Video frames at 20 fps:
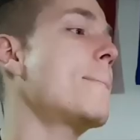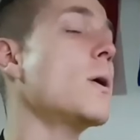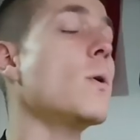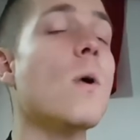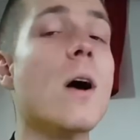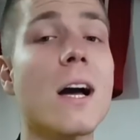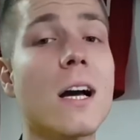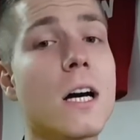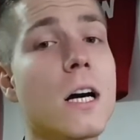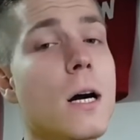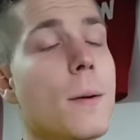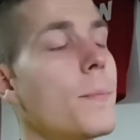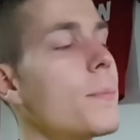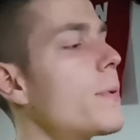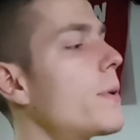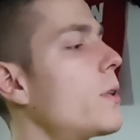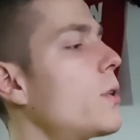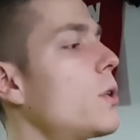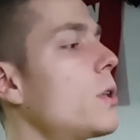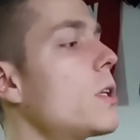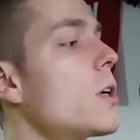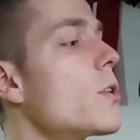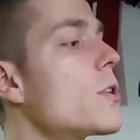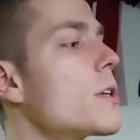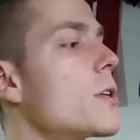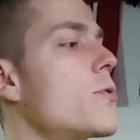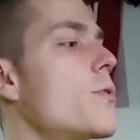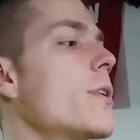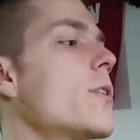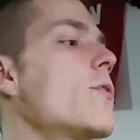Per one cup,
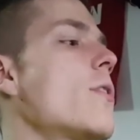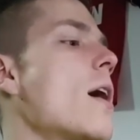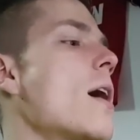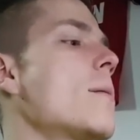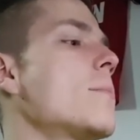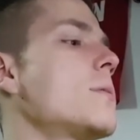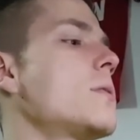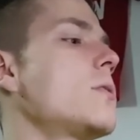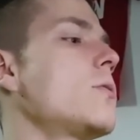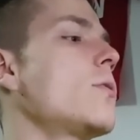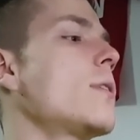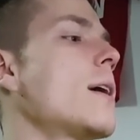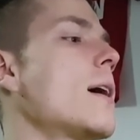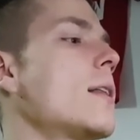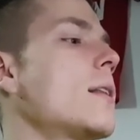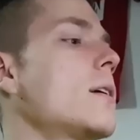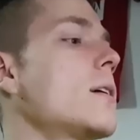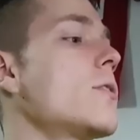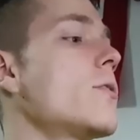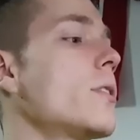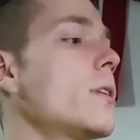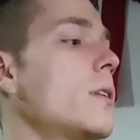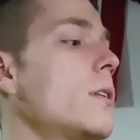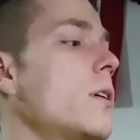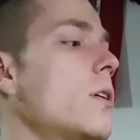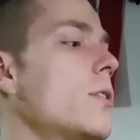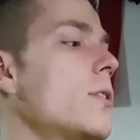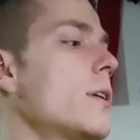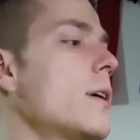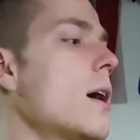33 grams, you get
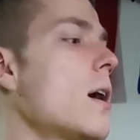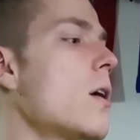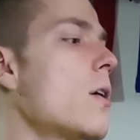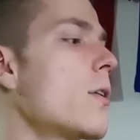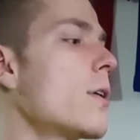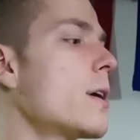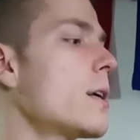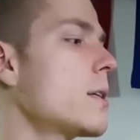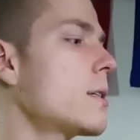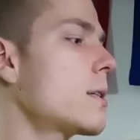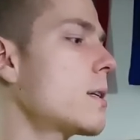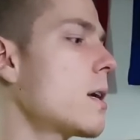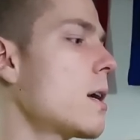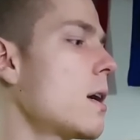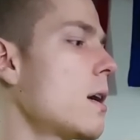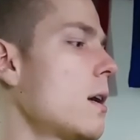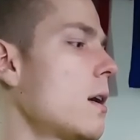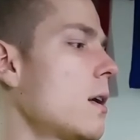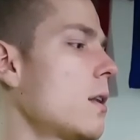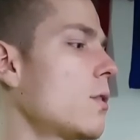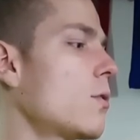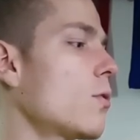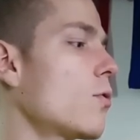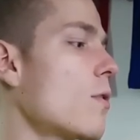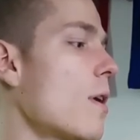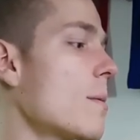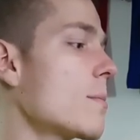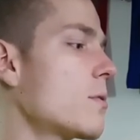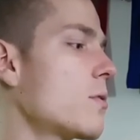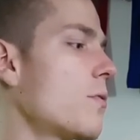130 calories, 2
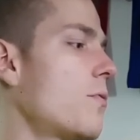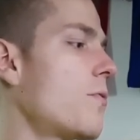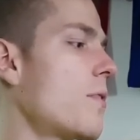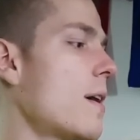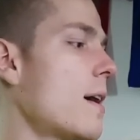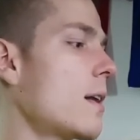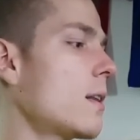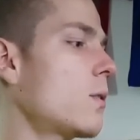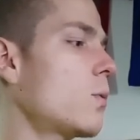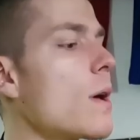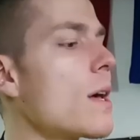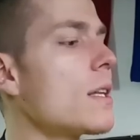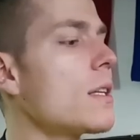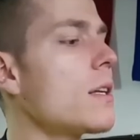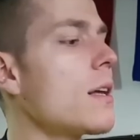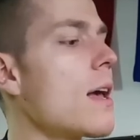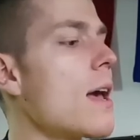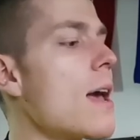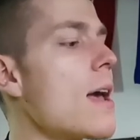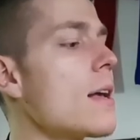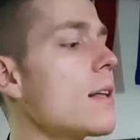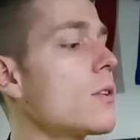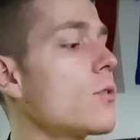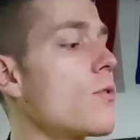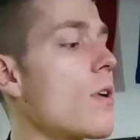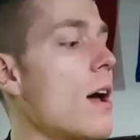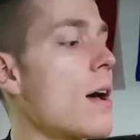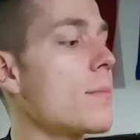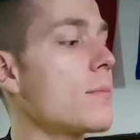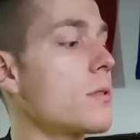grams of fat, 28
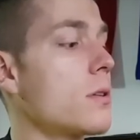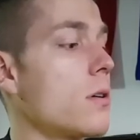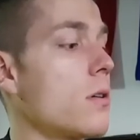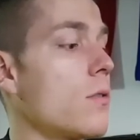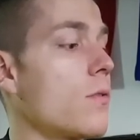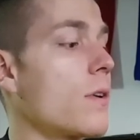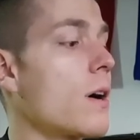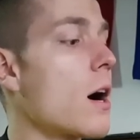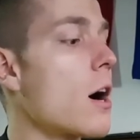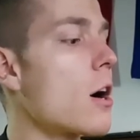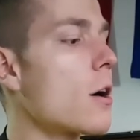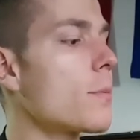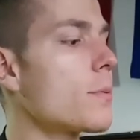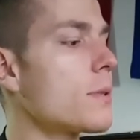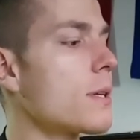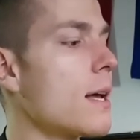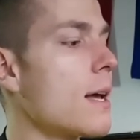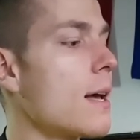grams of carbs,